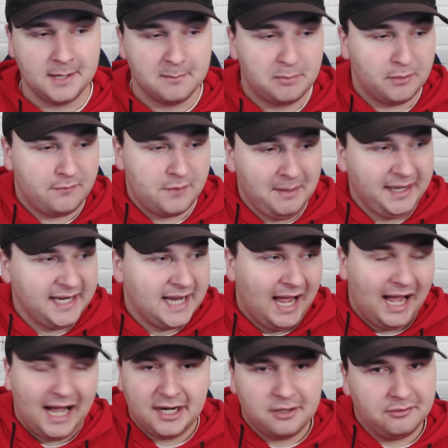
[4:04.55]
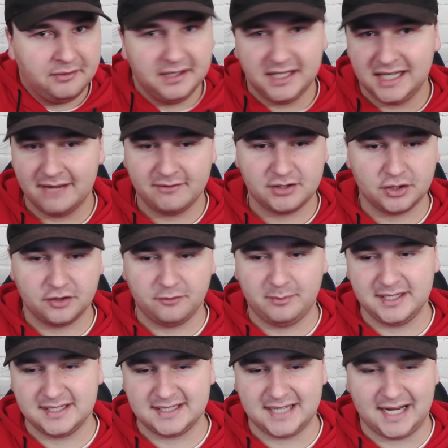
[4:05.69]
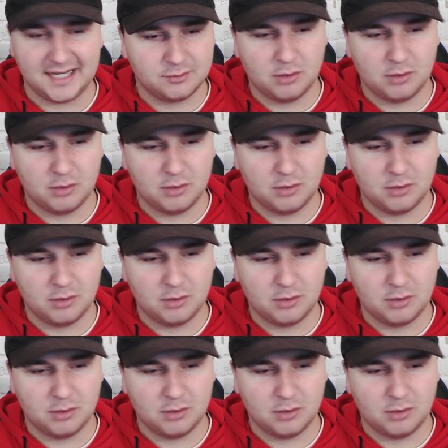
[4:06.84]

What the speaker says: But for me, I don't think he ever should have been sacked.